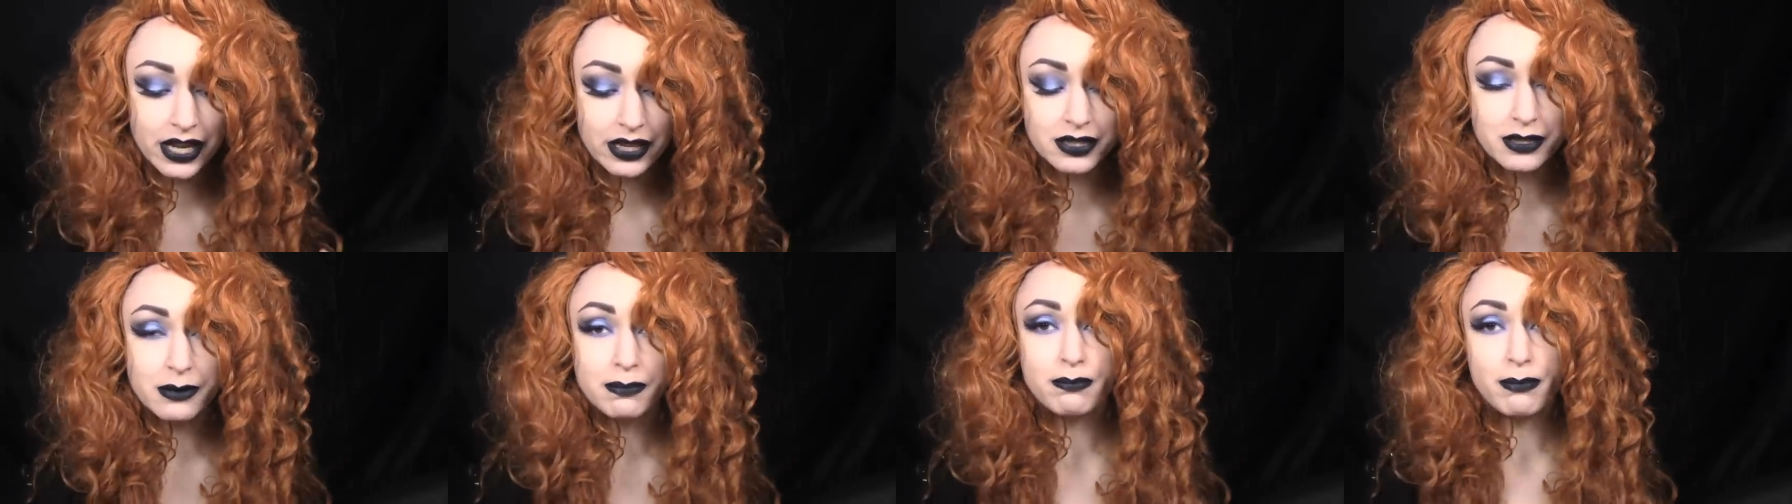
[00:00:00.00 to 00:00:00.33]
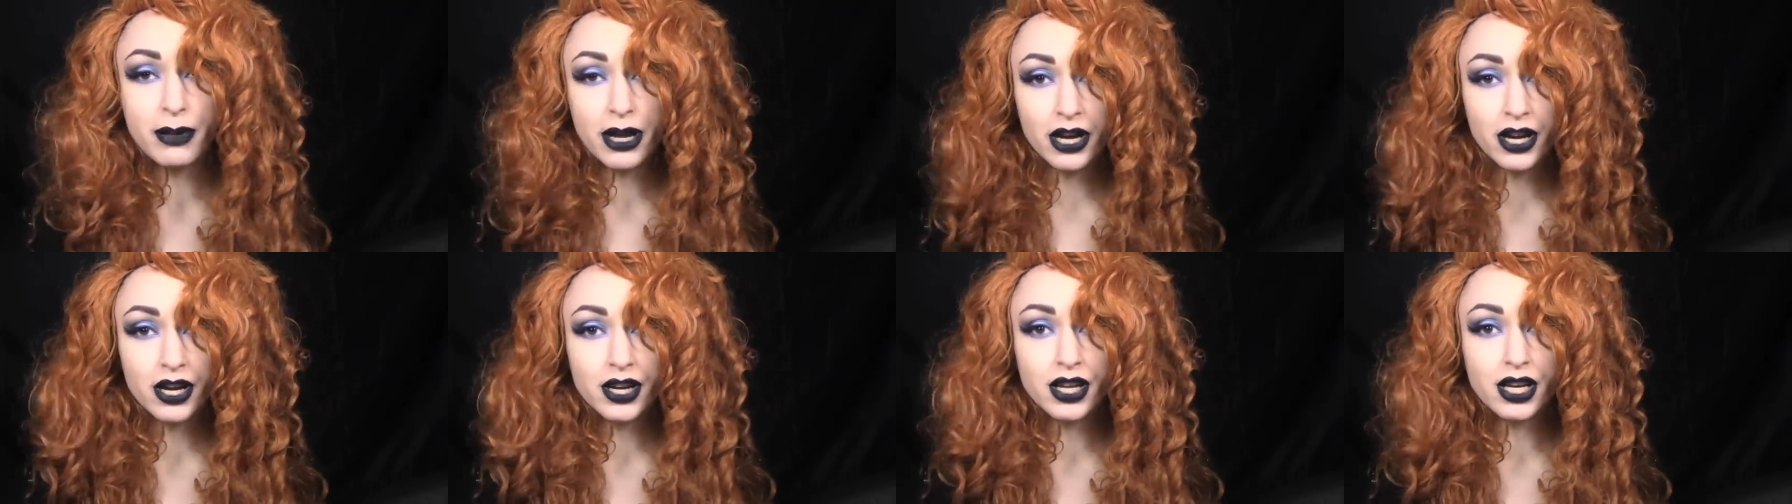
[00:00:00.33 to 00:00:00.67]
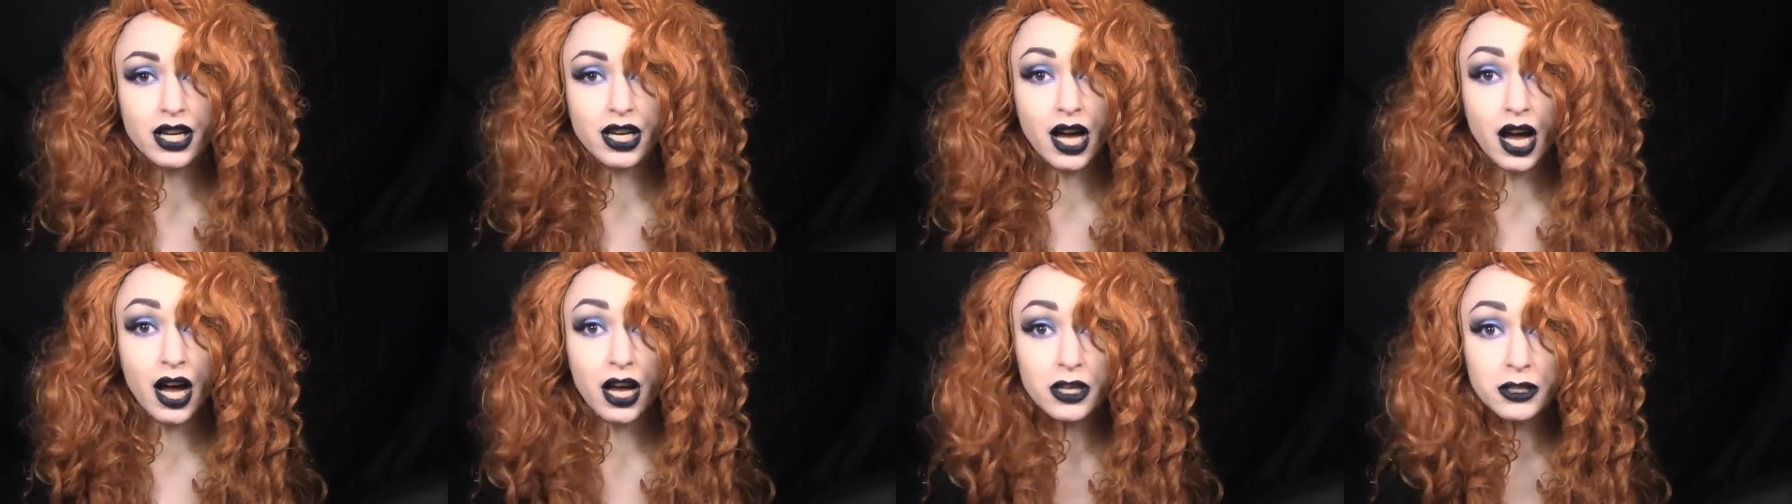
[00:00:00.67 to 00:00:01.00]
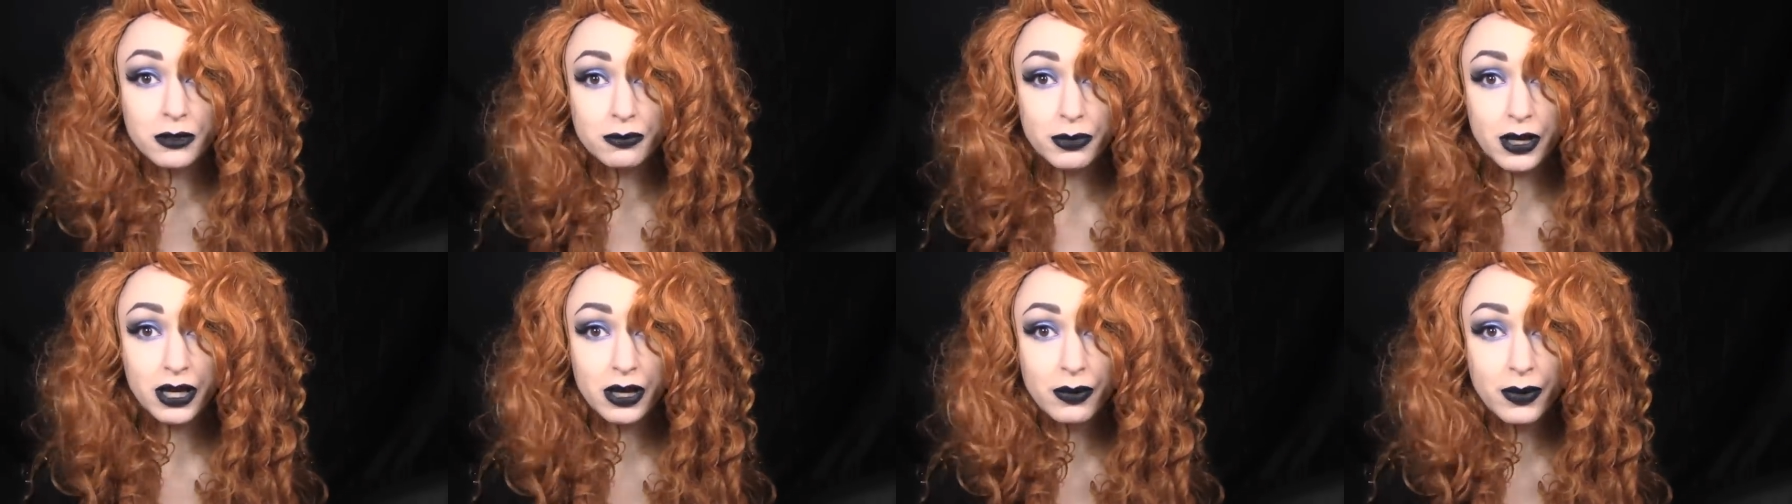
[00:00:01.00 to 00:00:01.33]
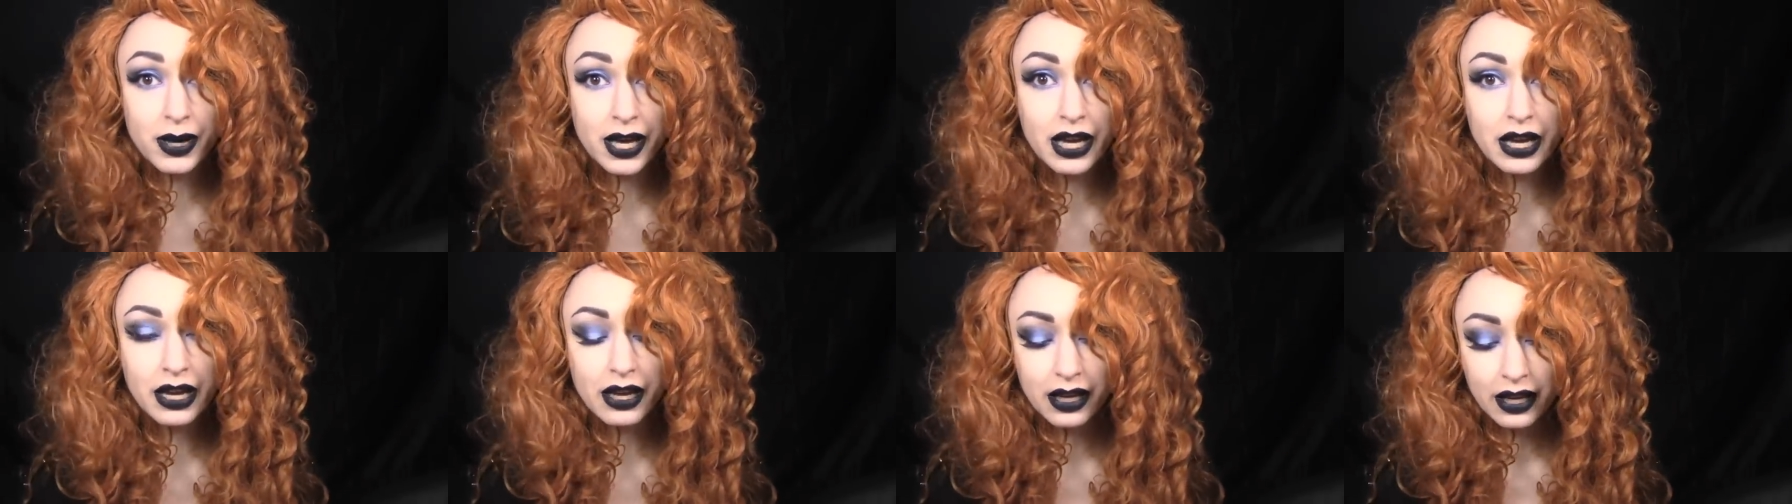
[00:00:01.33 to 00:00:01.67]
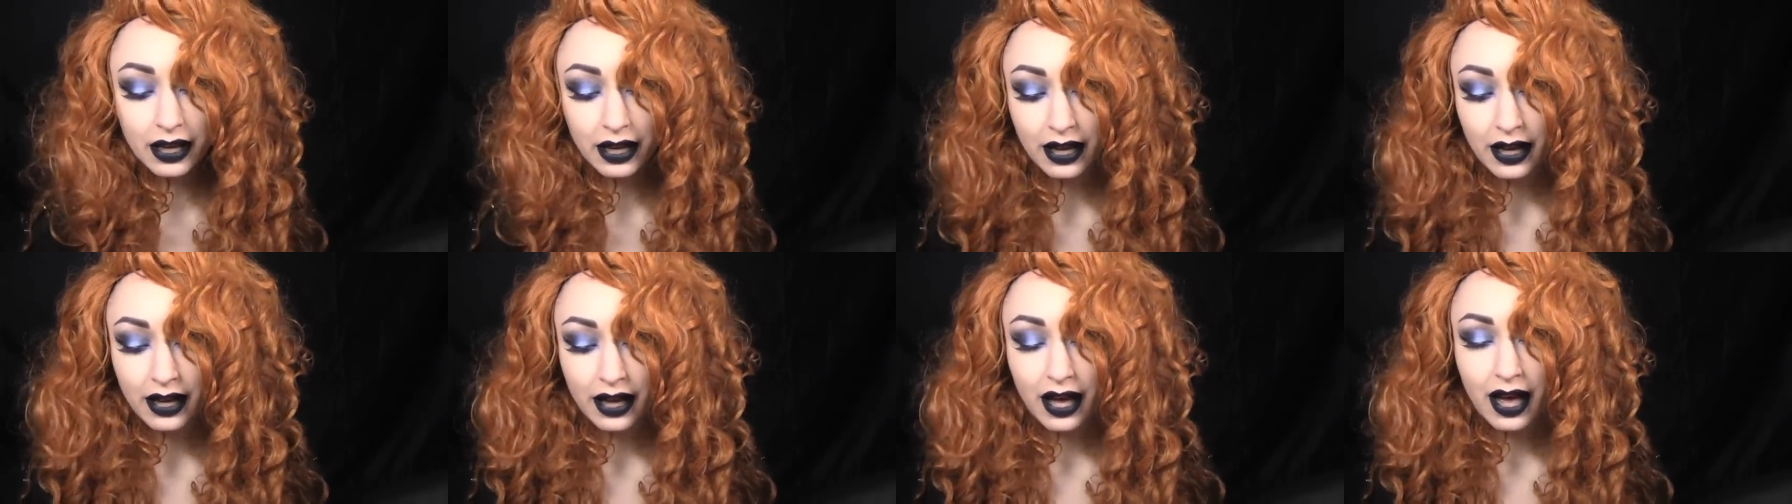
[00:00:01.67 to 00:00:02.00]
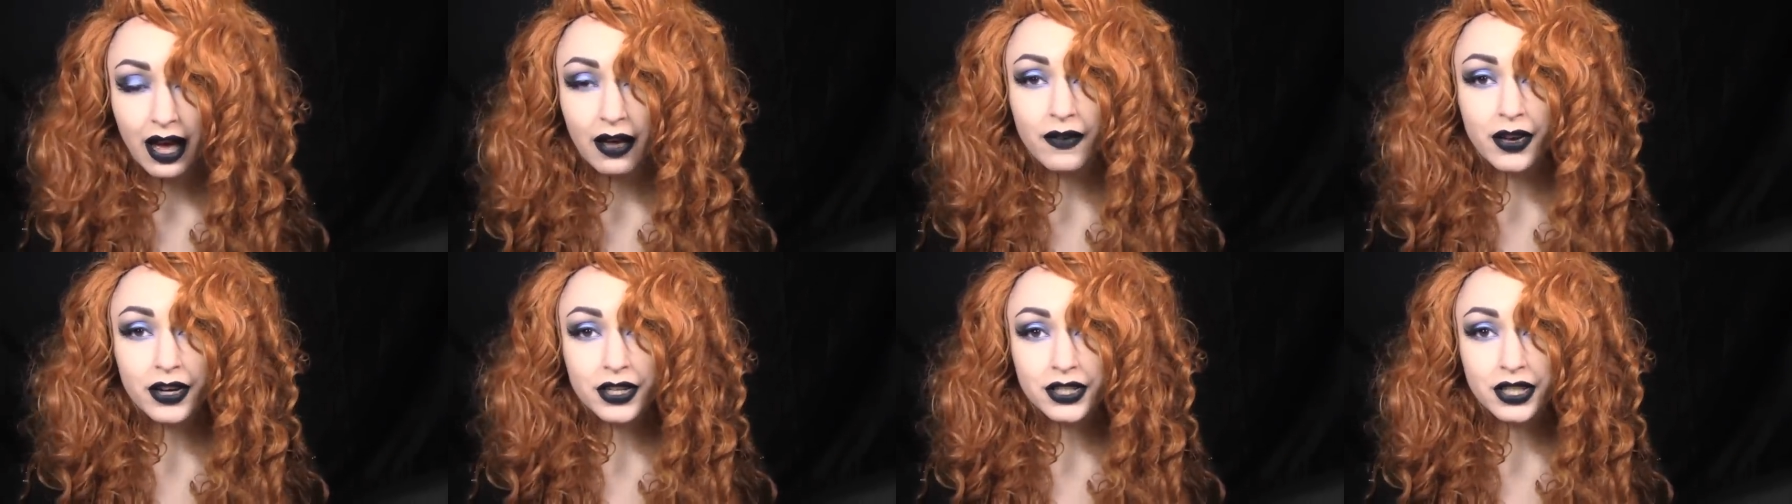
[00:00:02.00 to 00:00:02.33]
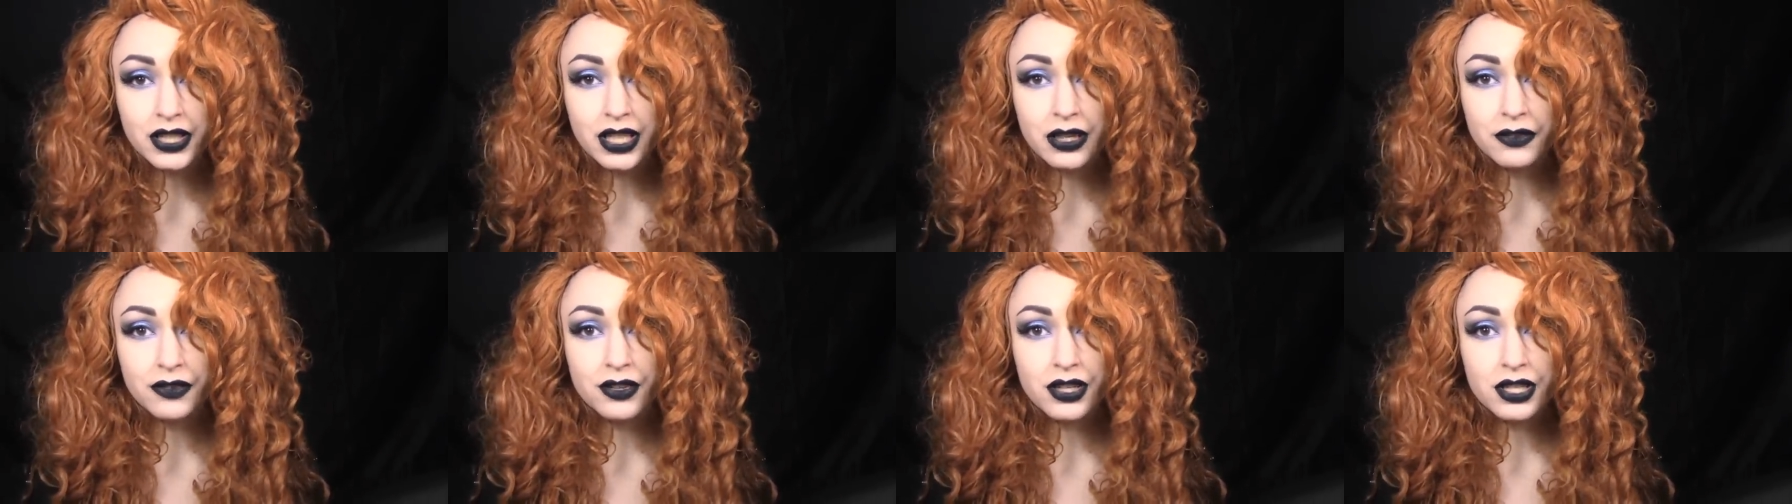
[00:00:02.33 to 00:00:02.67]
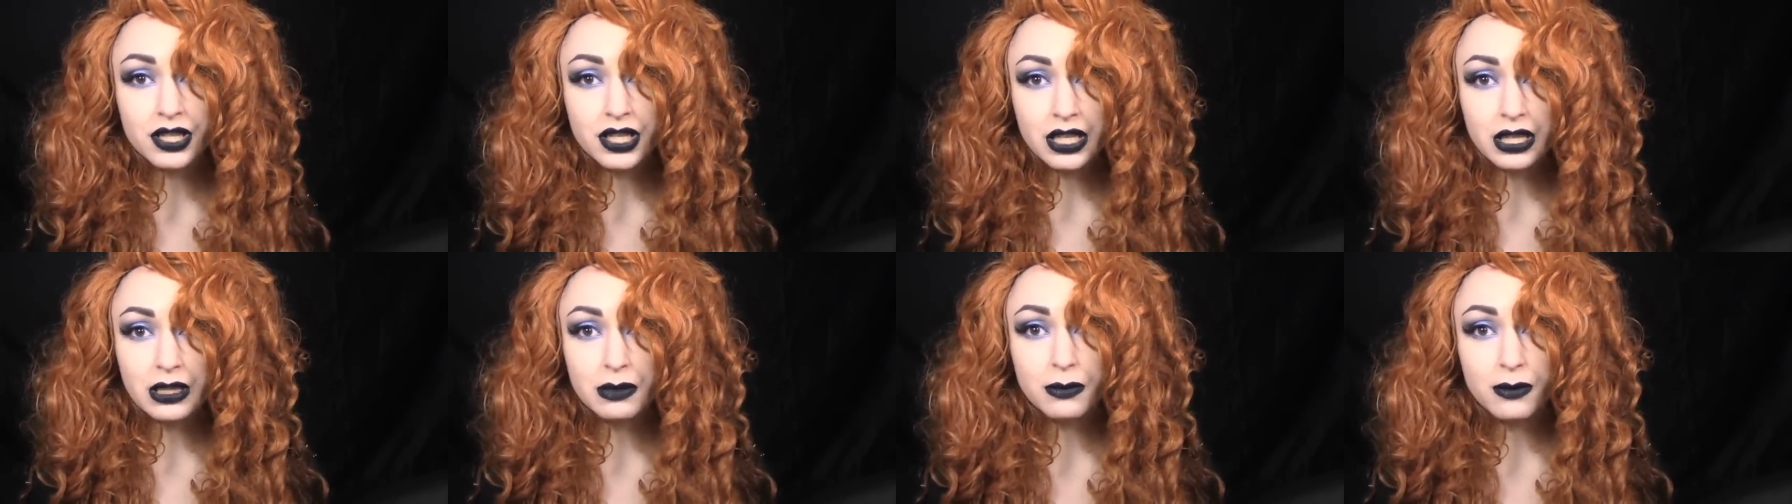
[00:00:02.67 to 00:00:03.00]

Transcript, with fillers: as a Merida cosplay wig. I've actually never seen the